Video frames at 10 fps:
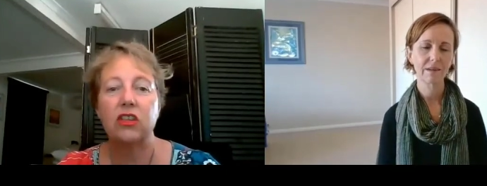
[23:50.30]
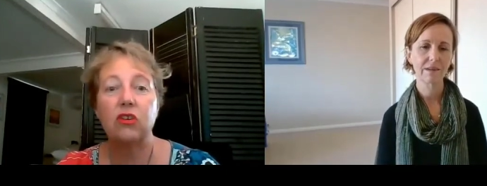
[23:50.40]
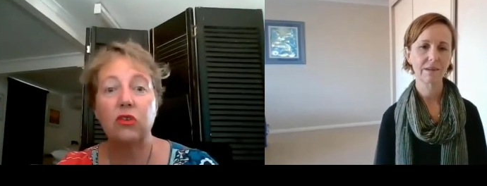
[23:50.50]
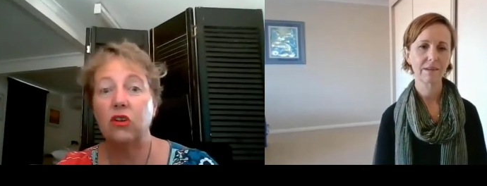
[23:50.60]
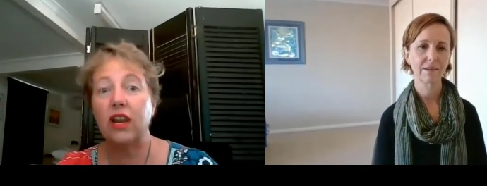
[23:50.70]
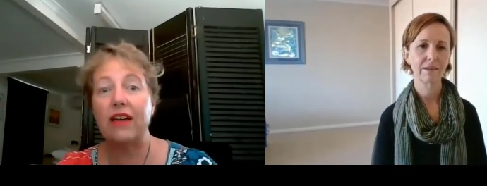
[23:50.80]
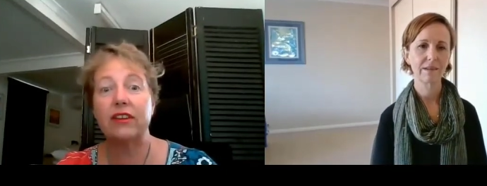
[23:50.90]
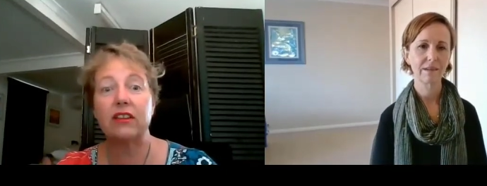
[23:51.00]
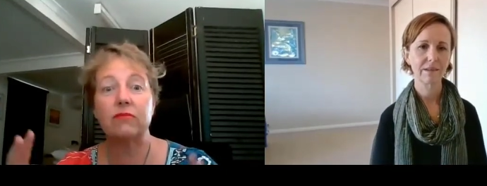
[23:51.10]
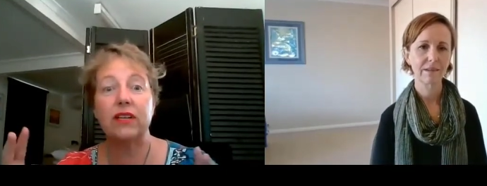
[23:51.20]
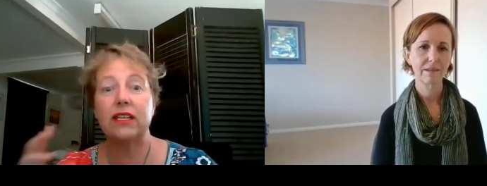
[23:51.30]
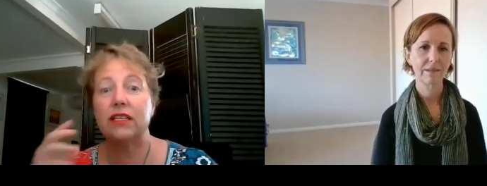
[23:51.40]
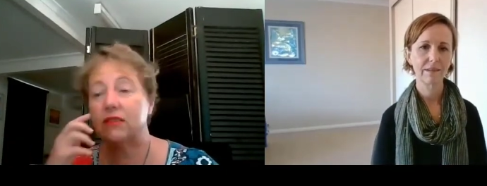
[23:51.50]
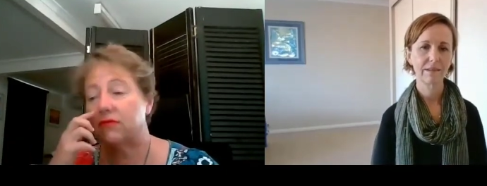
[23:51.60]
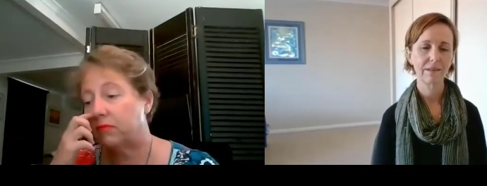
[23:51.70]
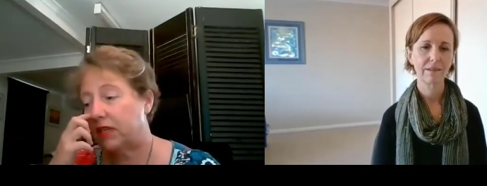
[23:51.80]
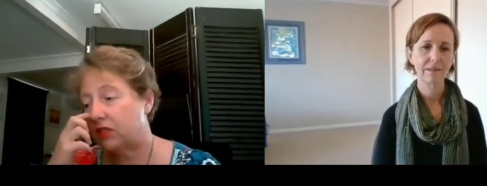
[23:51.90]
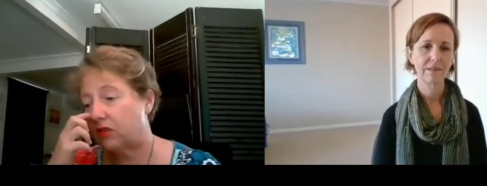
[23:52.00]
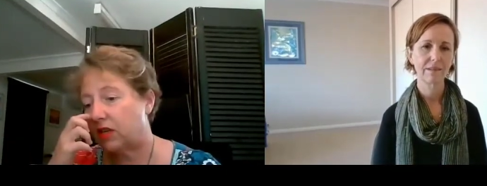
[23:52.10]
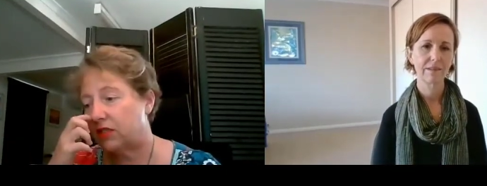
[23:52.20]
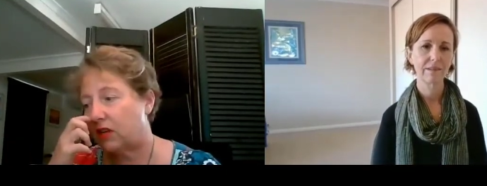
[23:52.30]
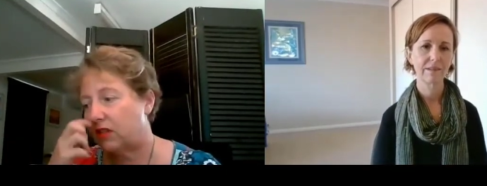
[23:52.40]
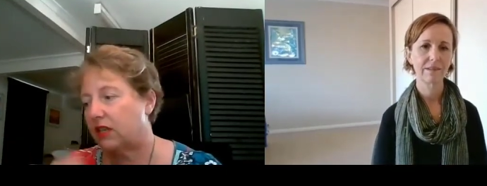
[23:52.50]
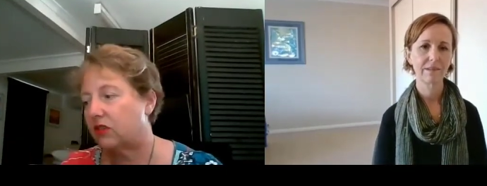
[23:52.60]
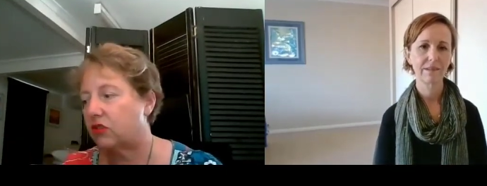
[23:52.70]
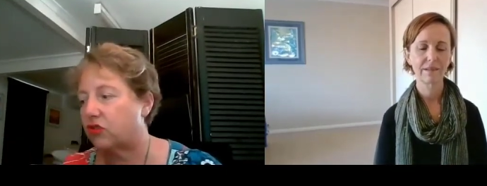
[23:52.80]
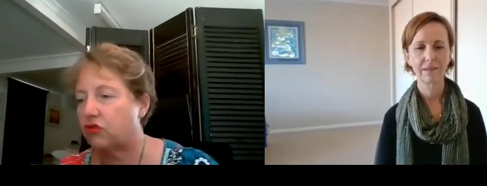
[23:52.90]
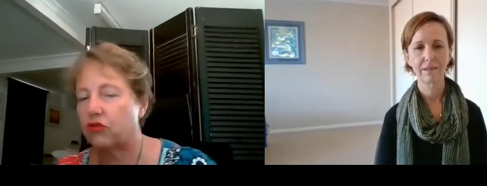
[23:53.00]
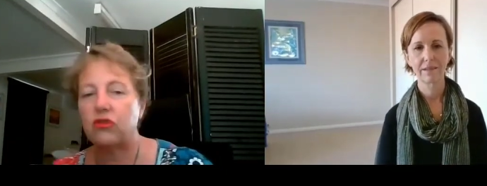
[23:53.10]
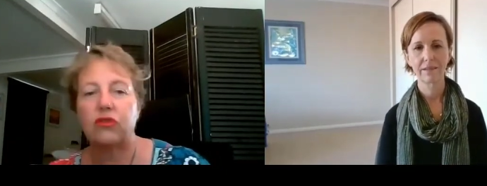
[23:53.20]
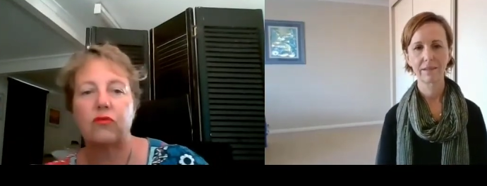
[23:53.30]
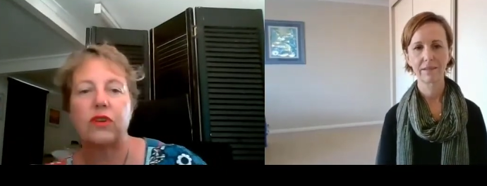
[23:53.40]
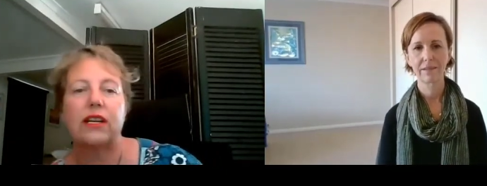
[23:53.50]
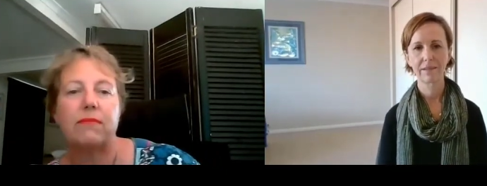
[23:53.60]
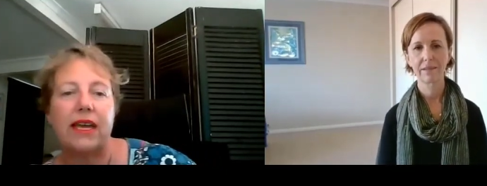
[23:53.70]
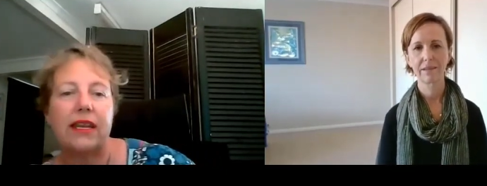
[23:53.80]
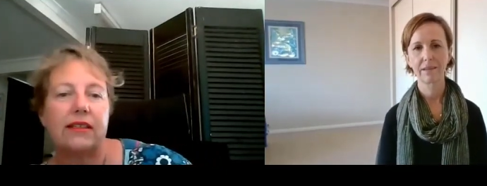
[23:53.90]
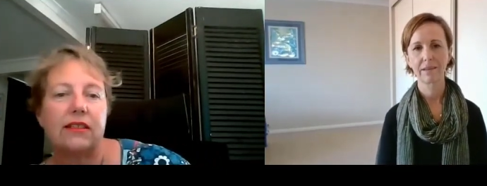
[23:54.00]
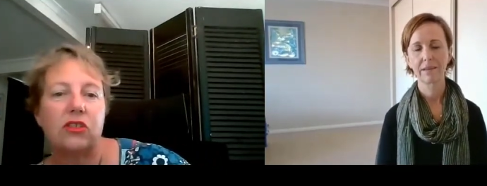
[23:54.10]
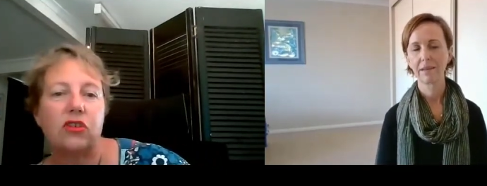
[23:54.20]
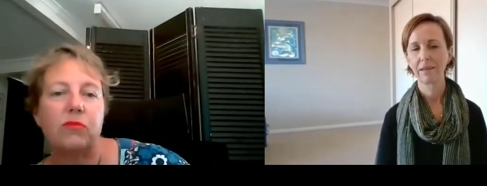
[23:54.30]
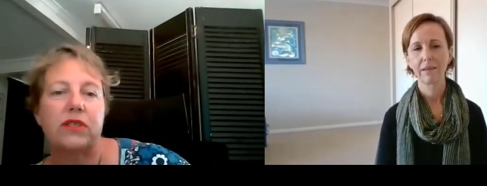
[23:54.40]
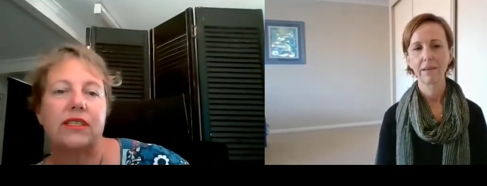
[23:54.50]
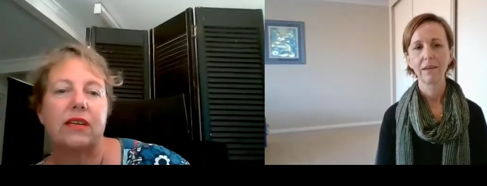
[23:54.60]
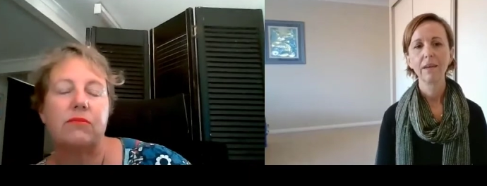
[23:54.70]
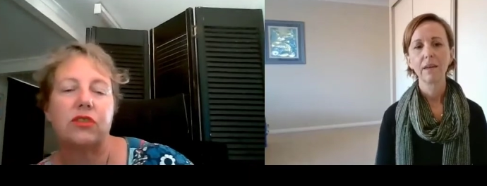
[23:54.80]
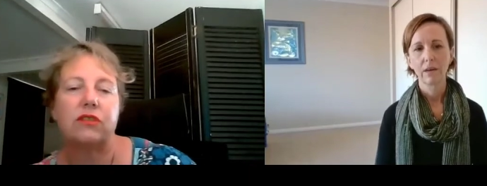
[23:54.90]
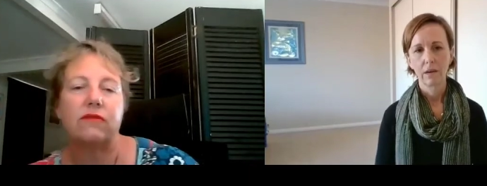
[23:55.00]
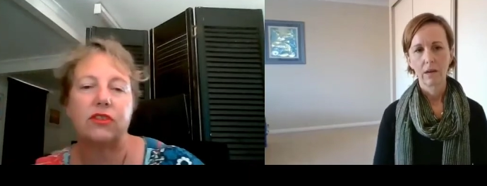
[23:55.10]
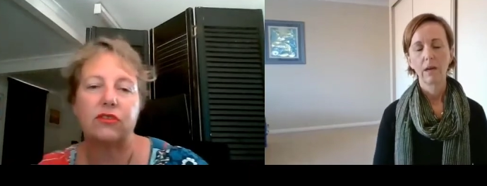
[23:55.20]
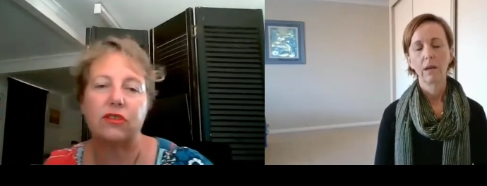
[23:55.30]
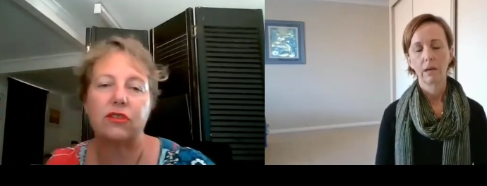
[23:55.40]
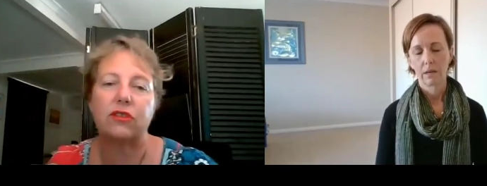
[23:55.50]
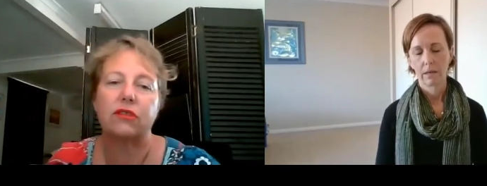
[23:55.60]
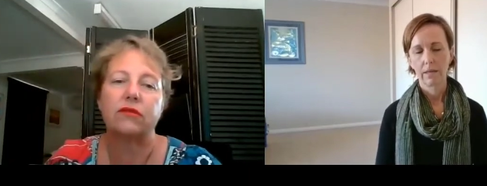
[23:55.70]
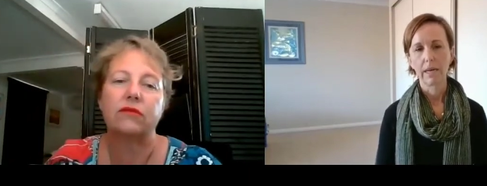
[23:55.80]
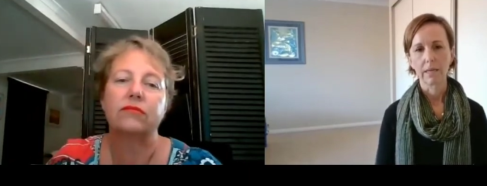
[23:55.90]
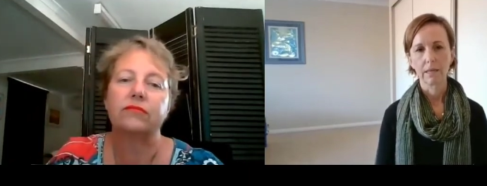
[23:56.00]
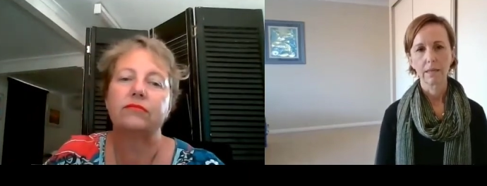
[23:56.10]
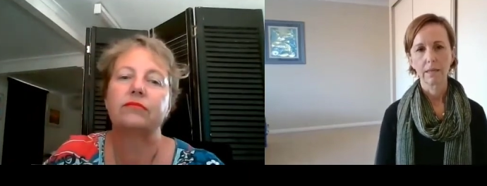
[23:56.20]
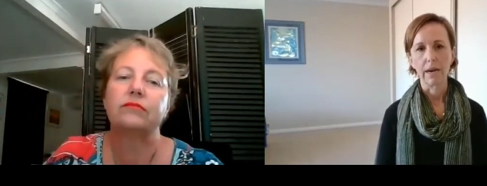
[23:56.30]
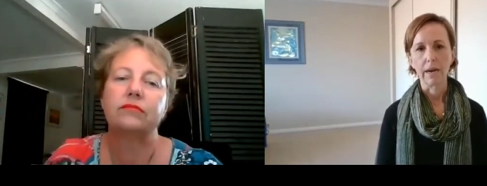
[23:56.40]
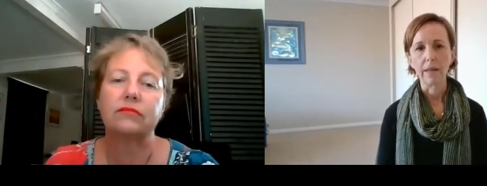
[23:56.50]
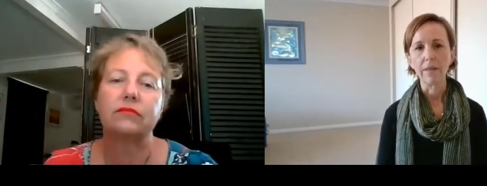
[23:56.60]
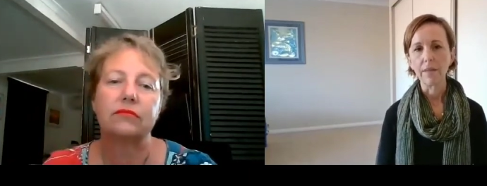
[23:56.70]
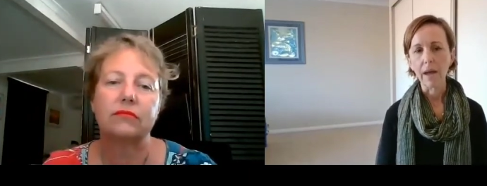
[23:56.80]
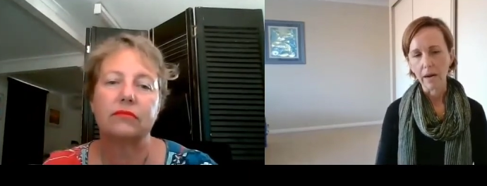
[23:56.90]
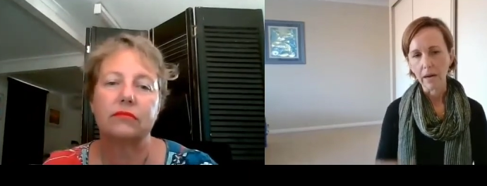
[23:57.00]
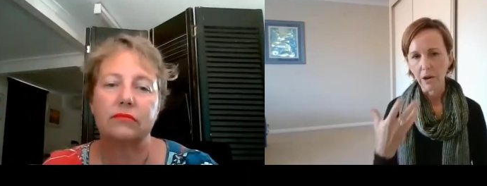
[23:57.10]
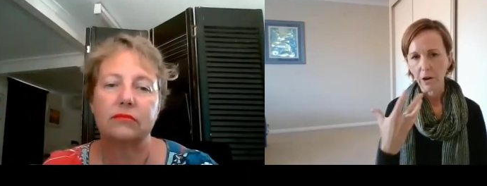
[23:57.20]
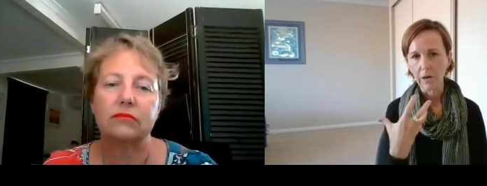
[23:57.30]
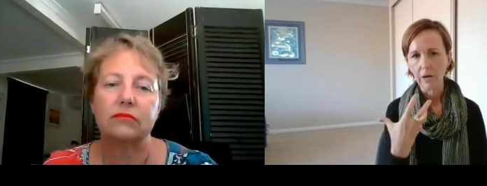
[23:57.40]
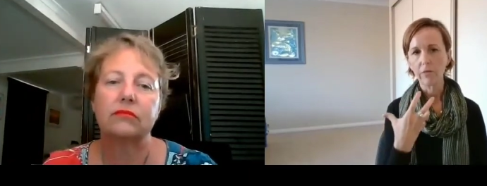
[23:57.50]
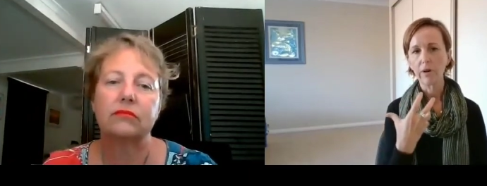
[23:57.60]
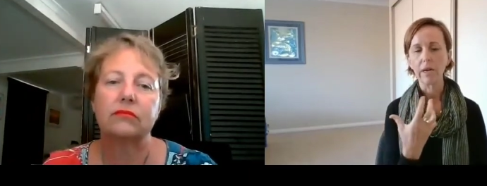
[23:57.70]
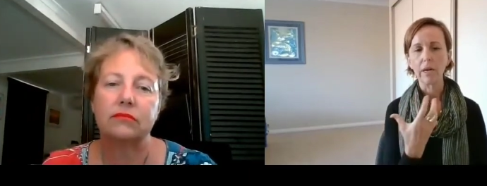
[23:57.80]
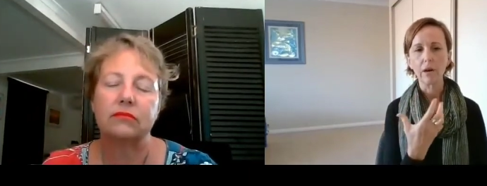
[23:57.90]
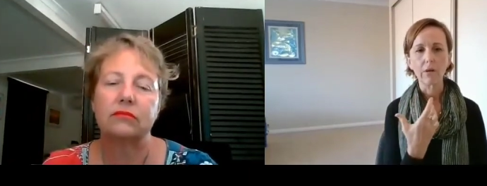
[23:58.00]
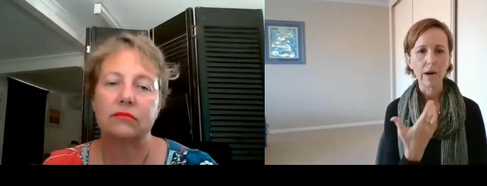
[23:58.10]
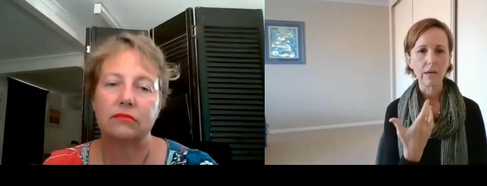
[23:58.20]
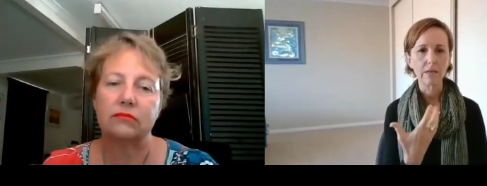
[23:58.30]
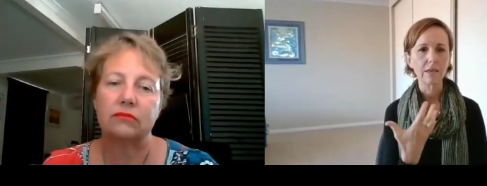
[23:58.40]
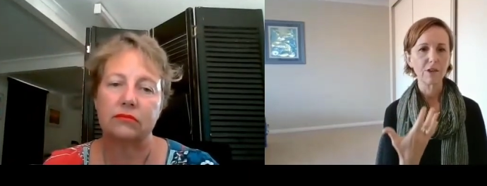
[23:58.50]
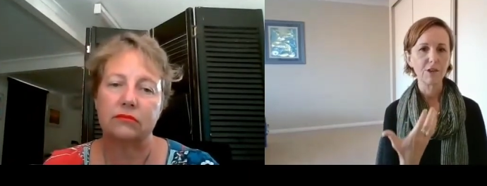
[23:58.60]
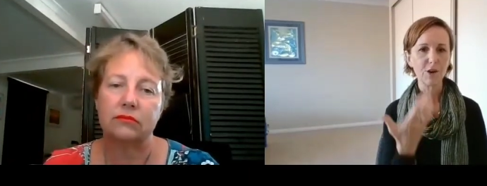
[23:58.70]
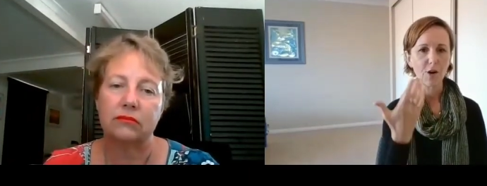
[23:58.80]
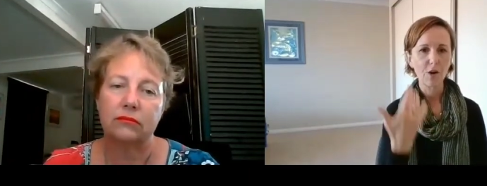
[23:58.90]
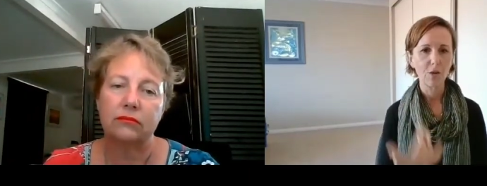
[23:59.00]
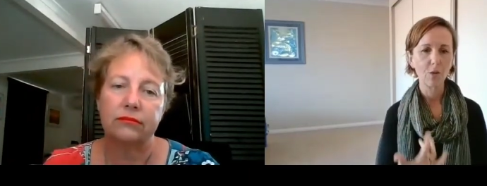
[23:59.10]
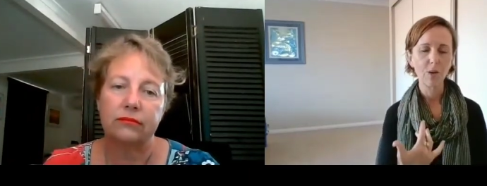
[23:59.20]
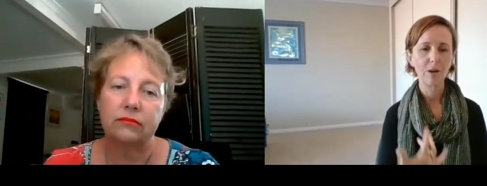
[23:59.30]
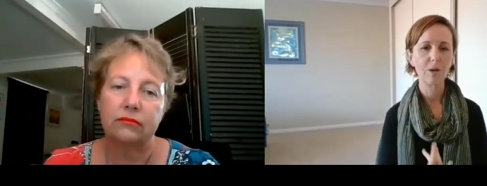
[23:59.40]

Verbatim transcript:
Speaker 1: you'll all have a completely different picture. And I don't think the truth really matters. It's your perception of the truth.
Speaker 2: Yes, yeah. And then that, you know, really ingrains into your whole